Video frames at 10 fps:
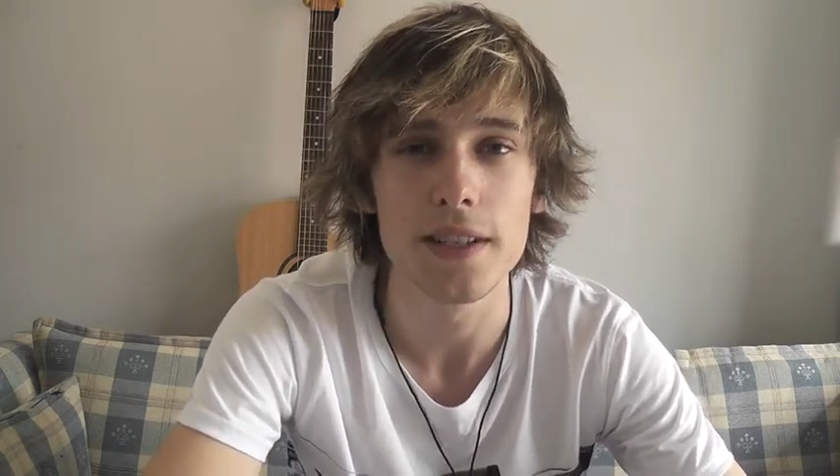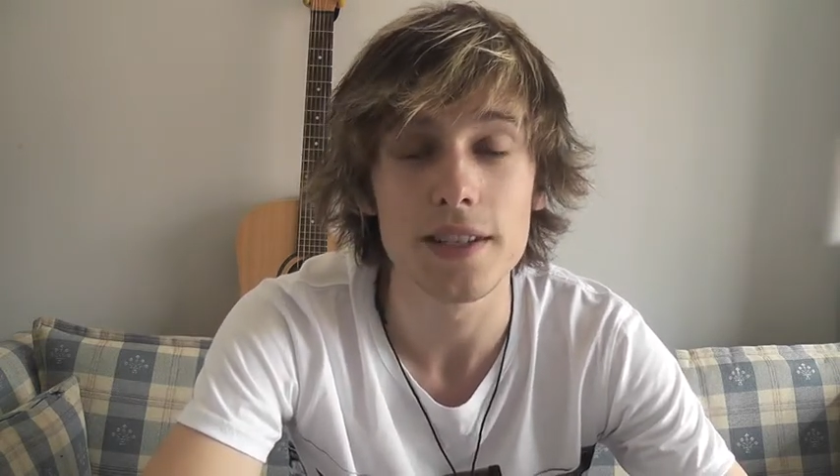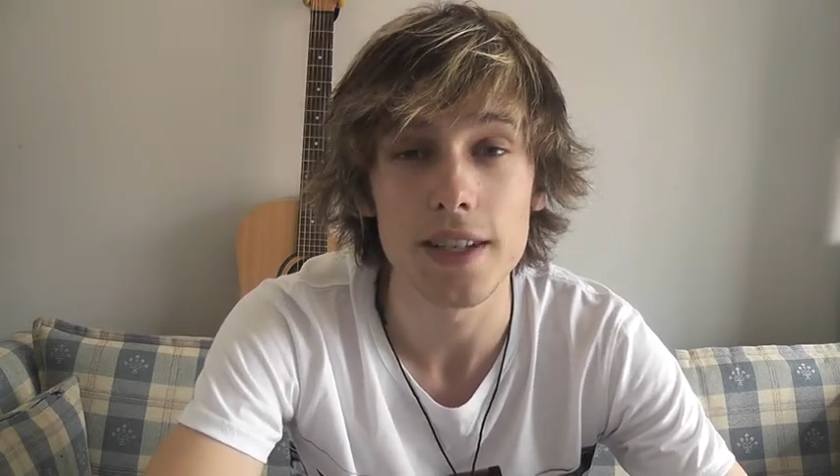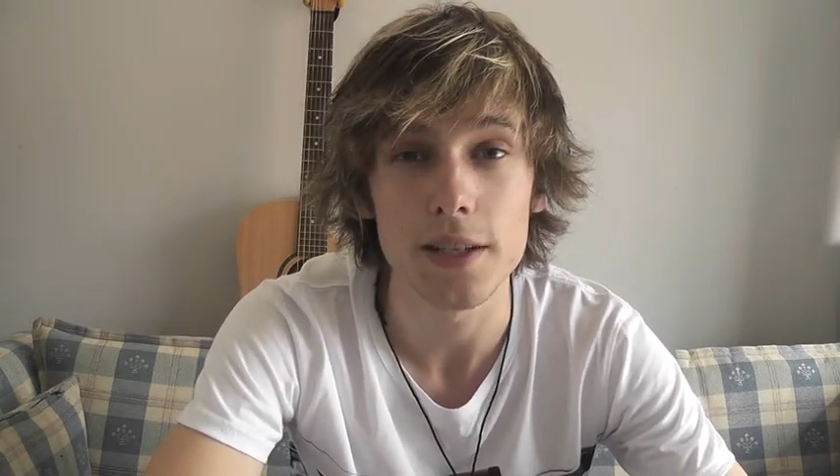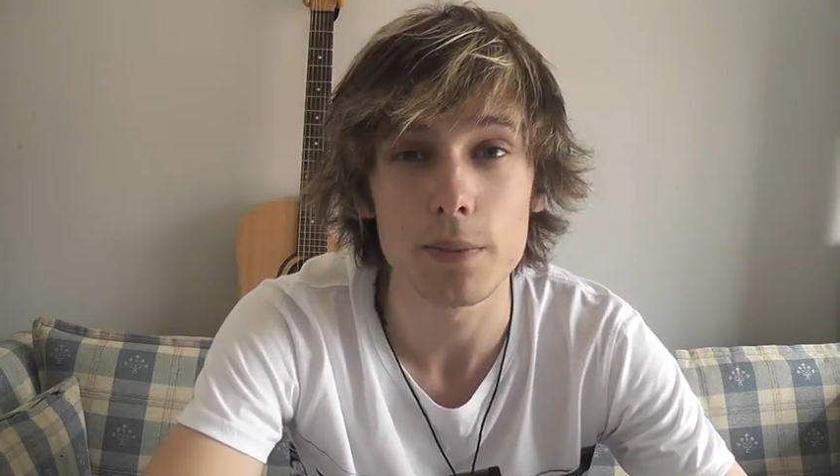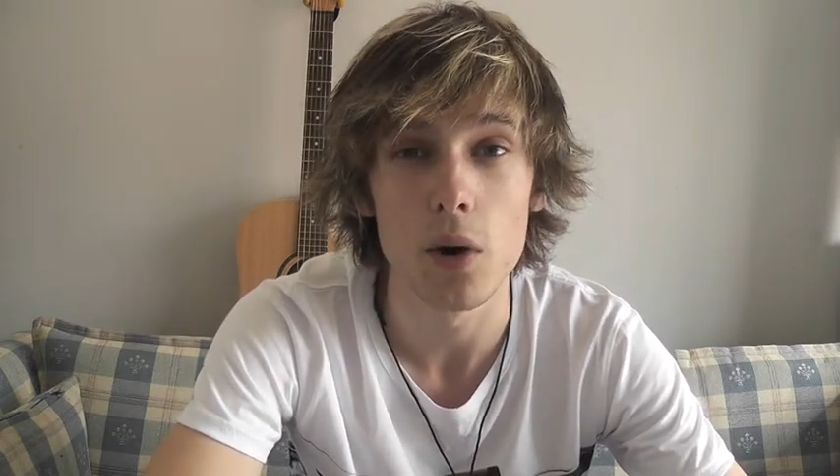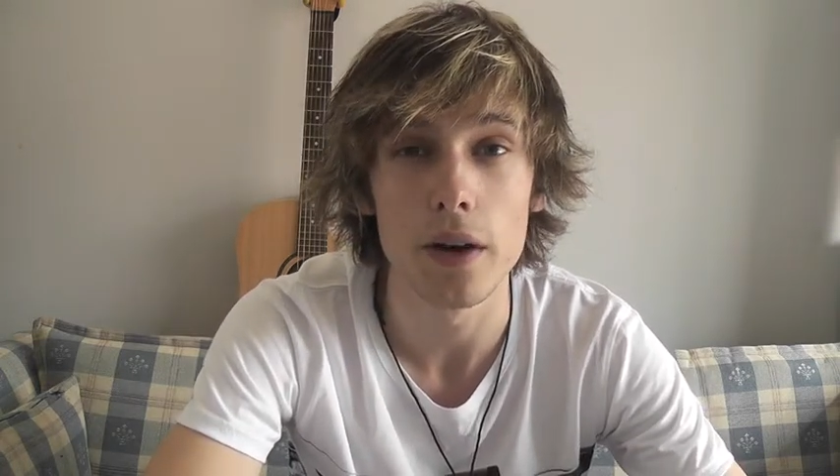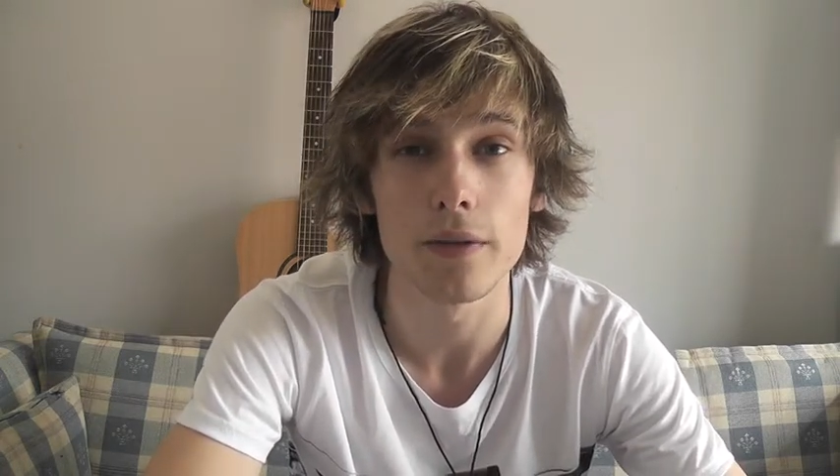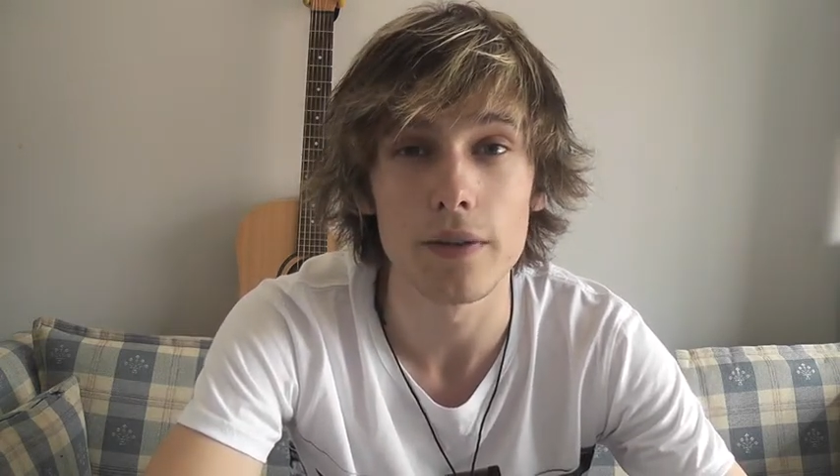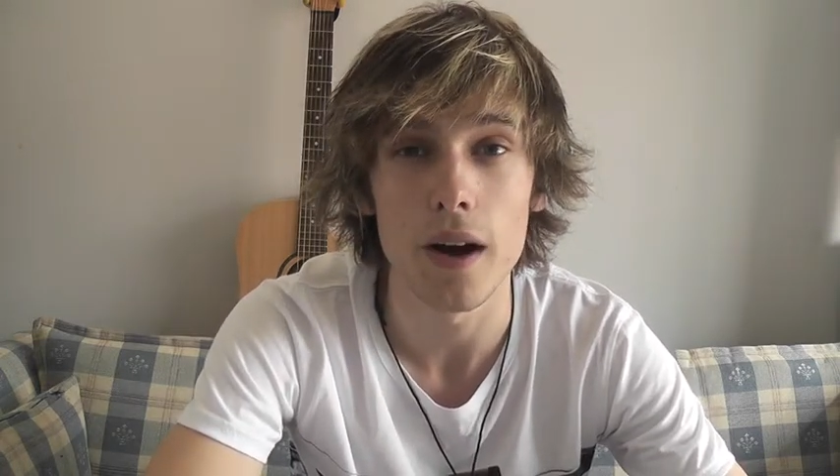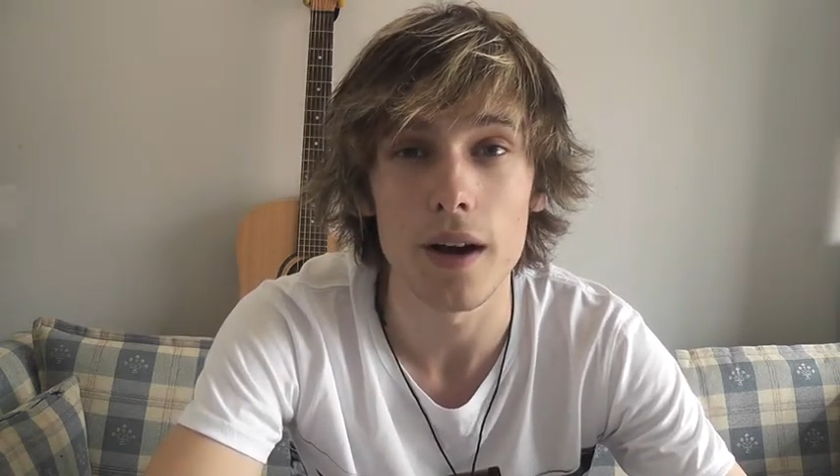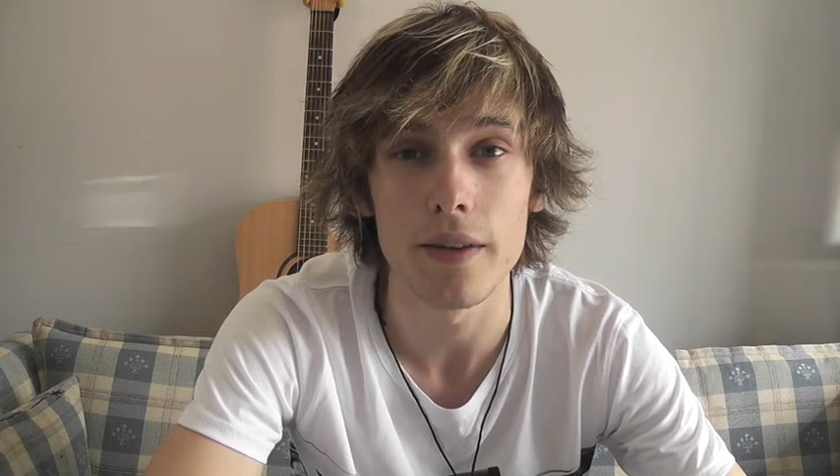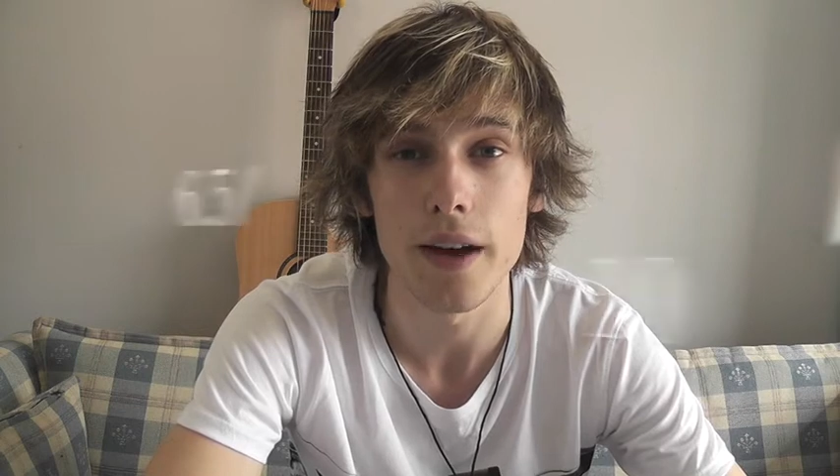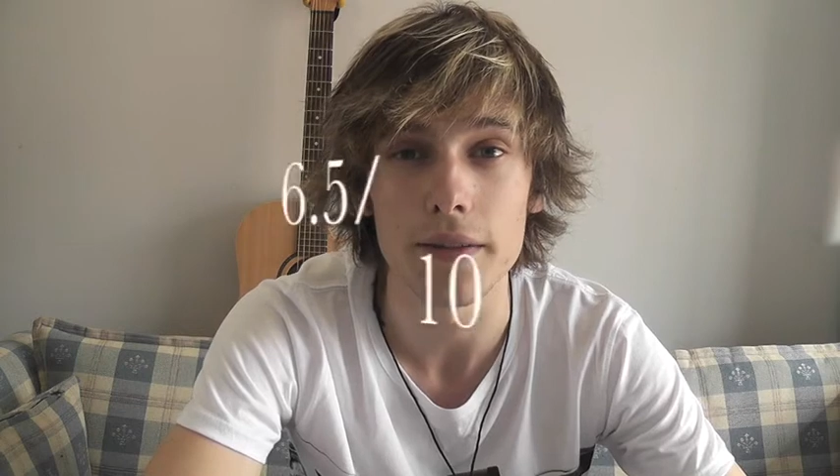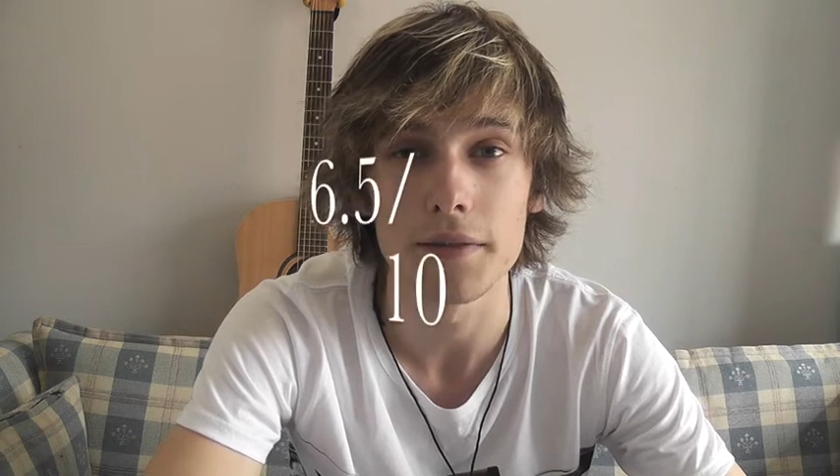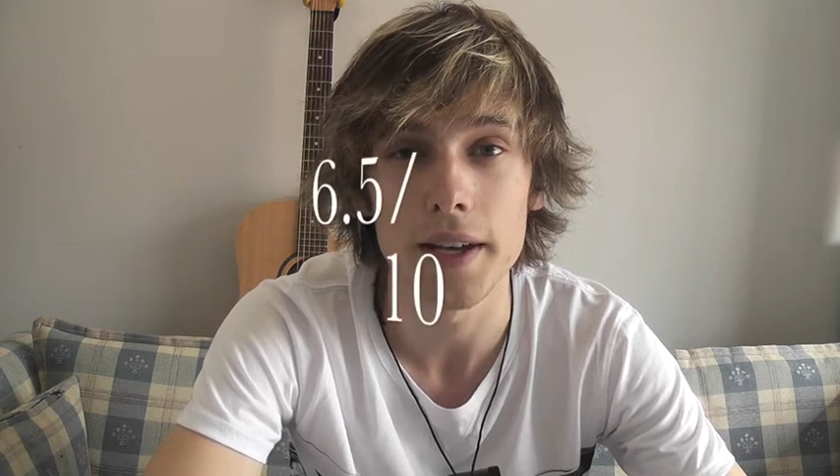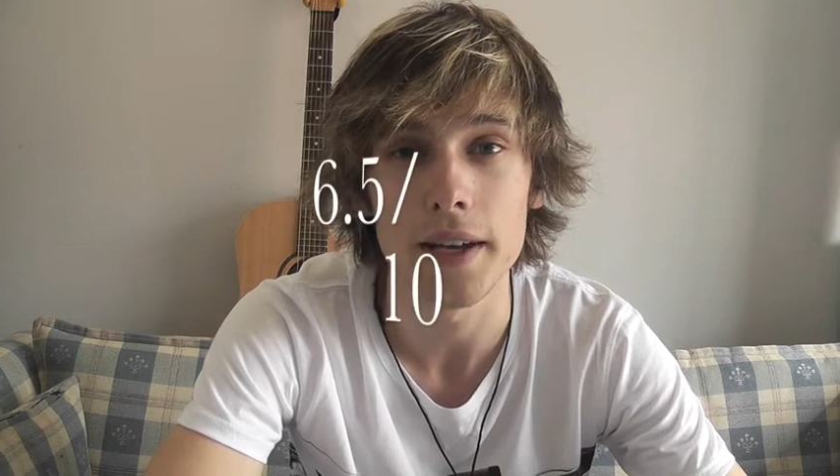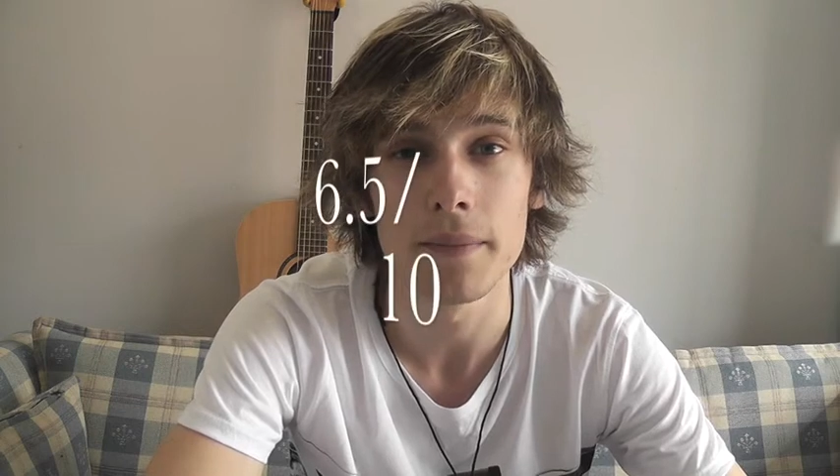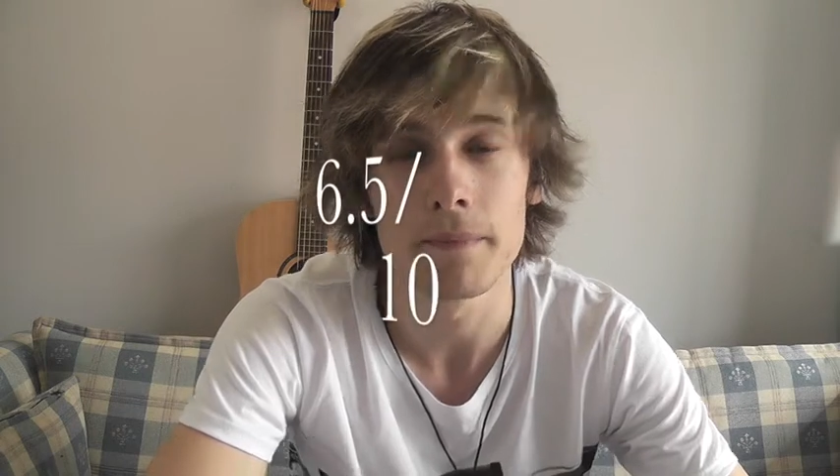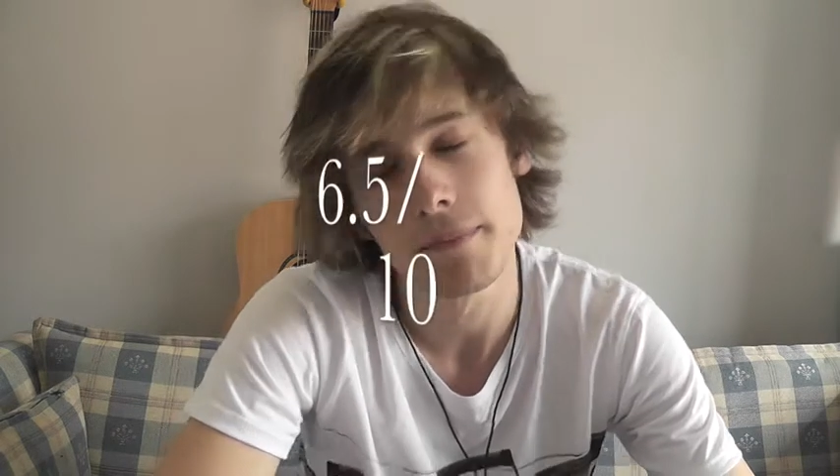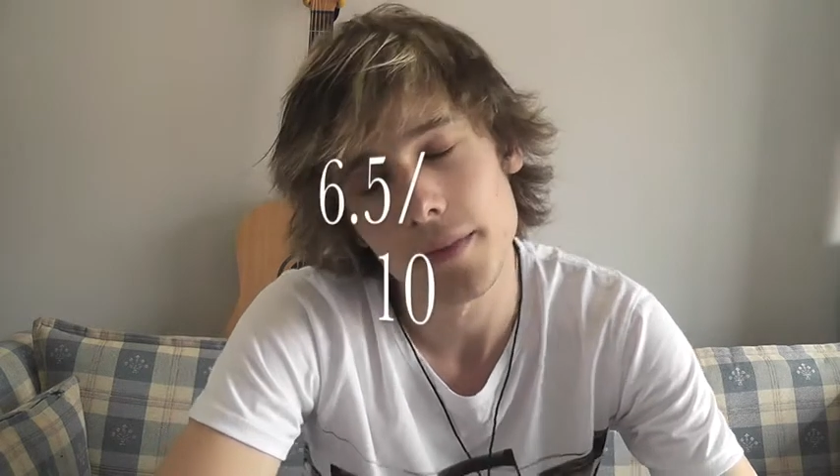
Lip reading: 6.5 out of 10.